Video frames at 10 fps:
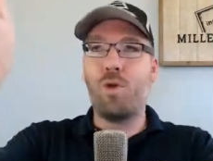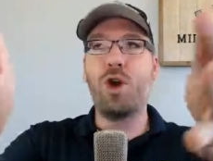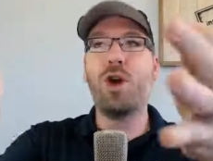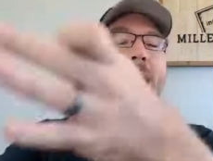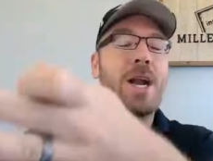
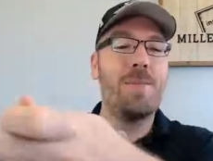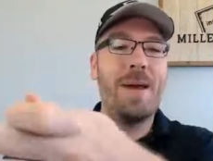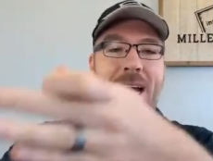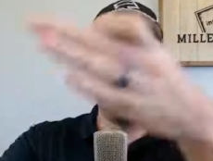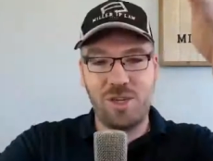good better
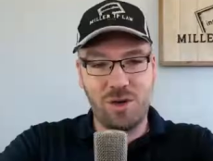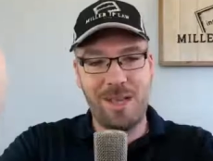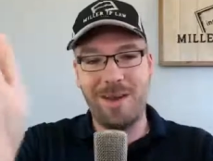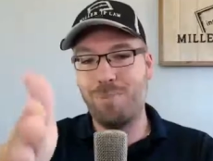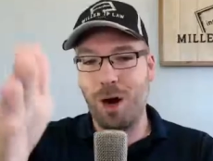best or
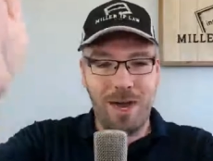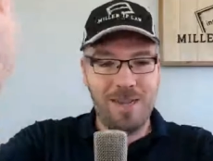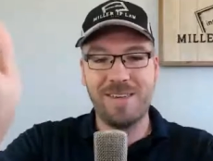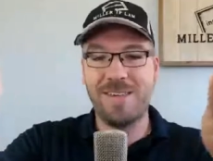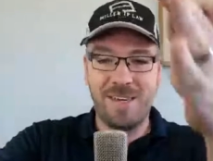the
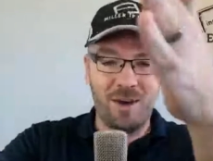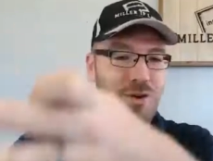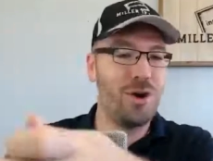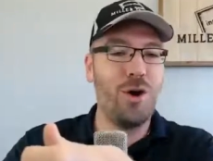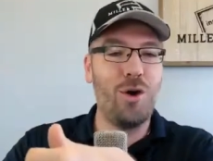bronze
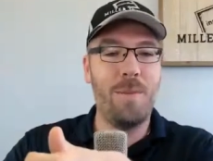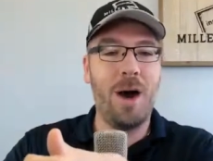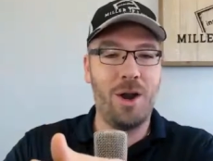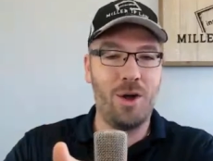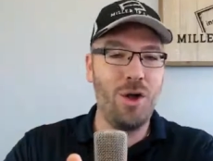silver gold
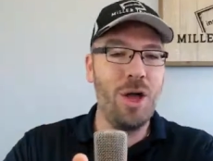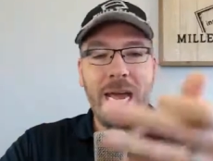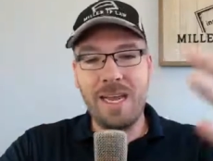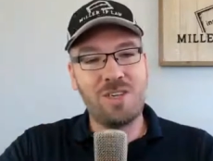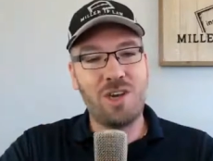model
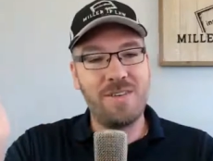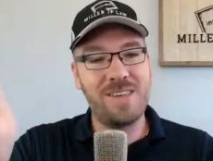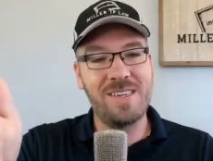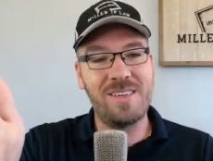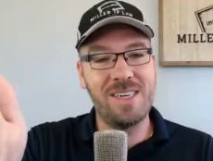in
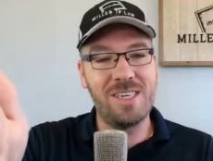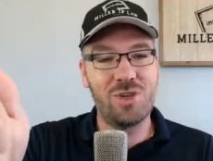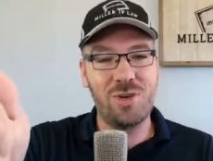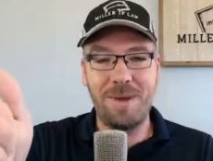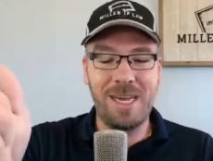services
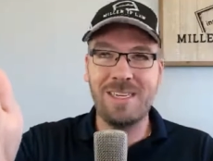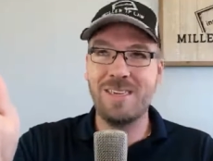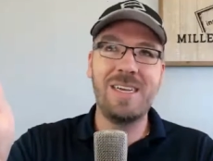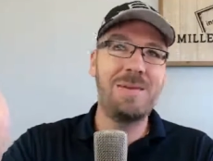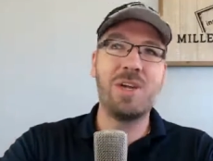industry because
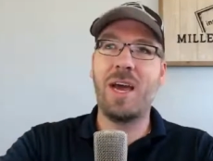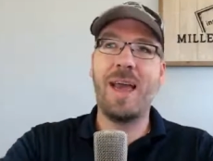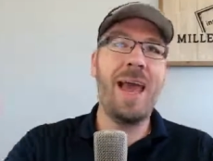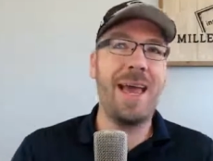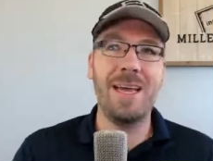it seems
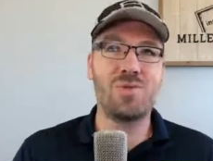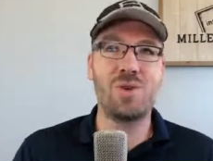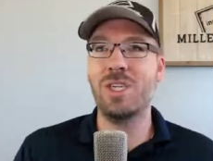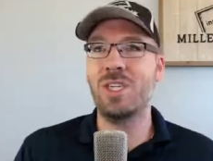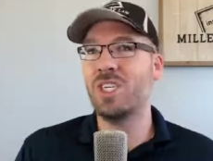like hey it's
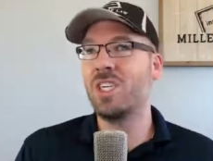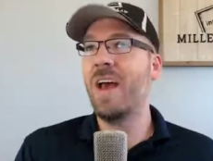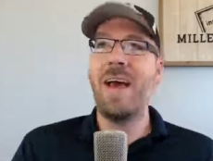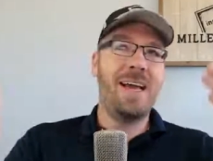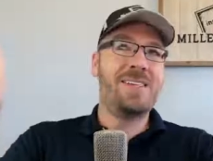really just
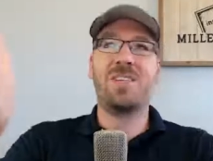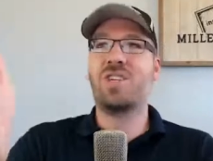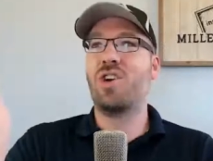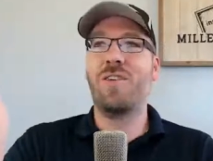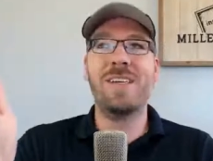it's a
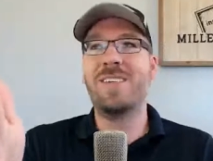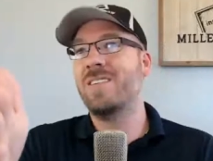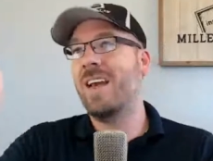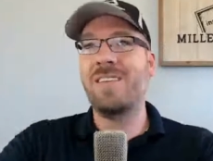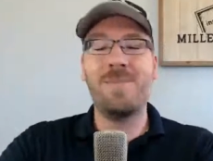service it
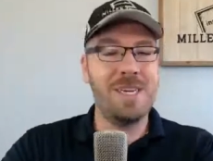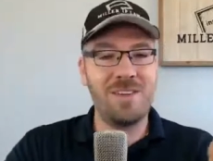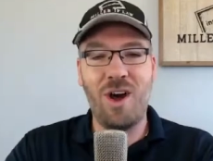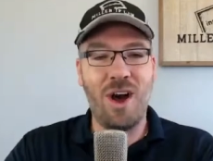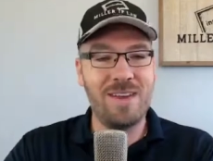takes me as
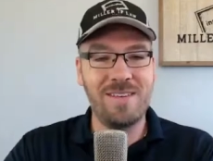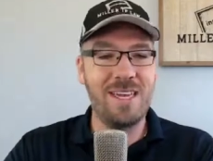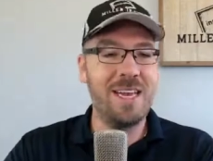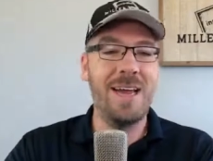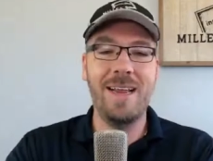long as
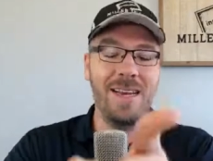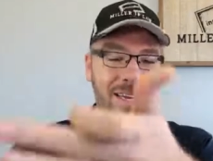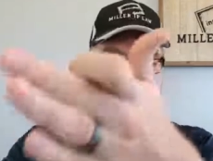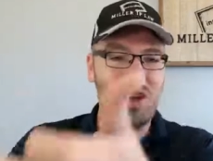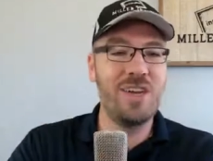
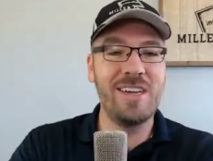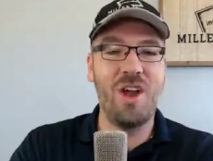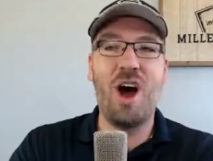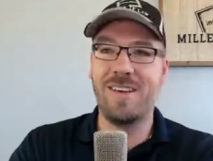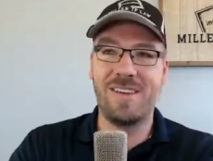it, as
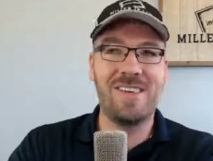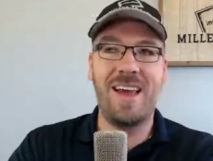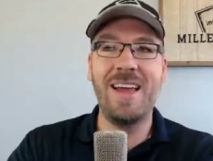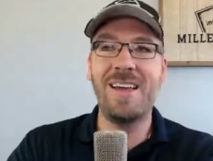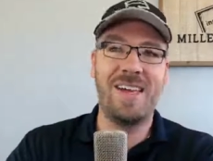long as it
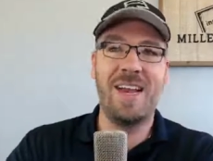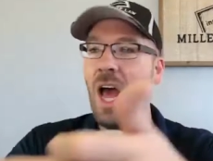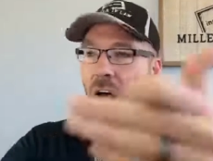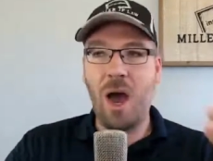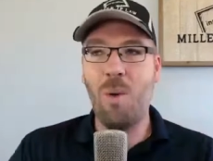takes and
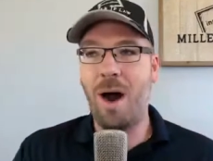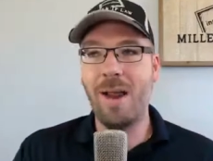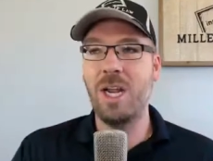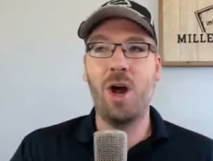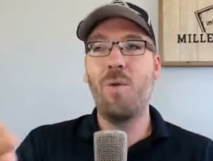i
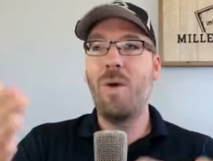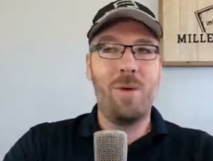want you know